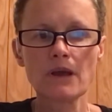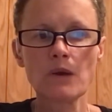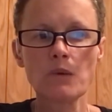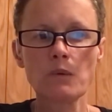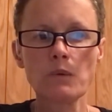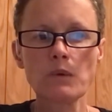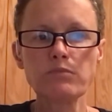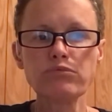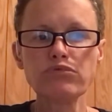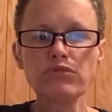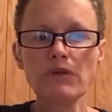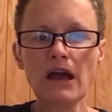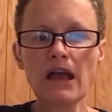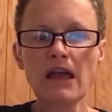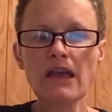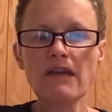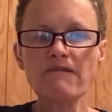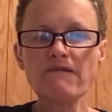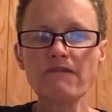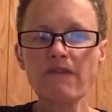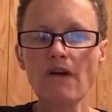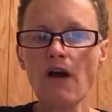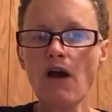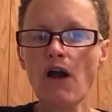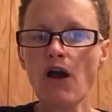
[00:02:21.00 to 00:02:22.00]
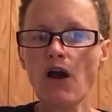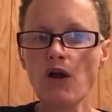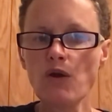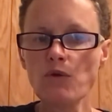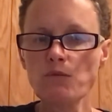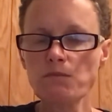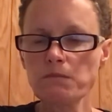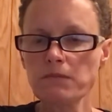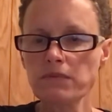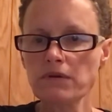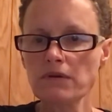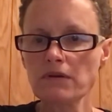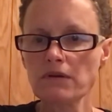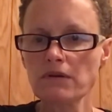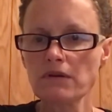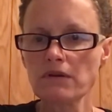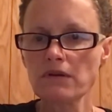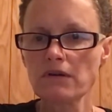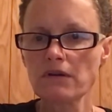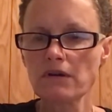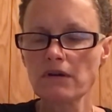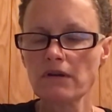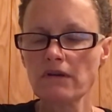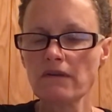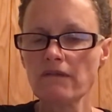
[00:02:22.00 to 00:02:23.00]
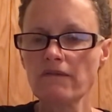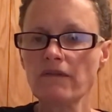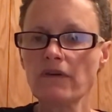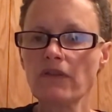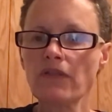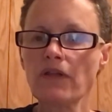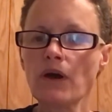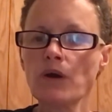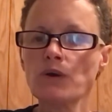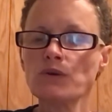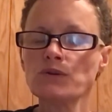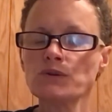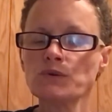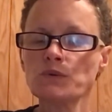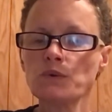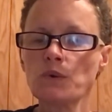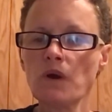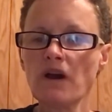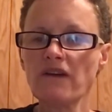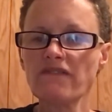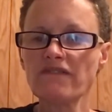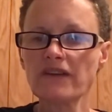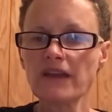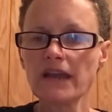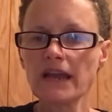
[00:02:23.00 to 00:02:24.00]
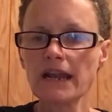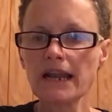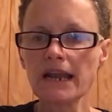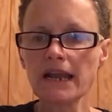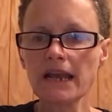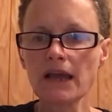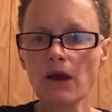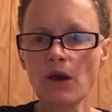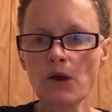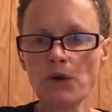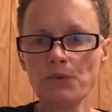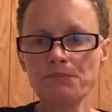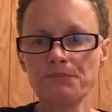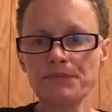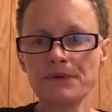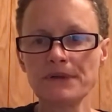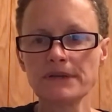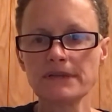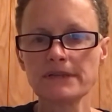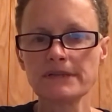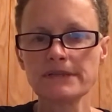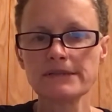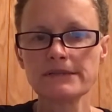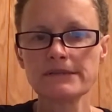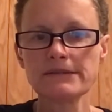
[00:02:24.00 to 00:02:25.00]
We pray for hope for those who are feeling hopeless,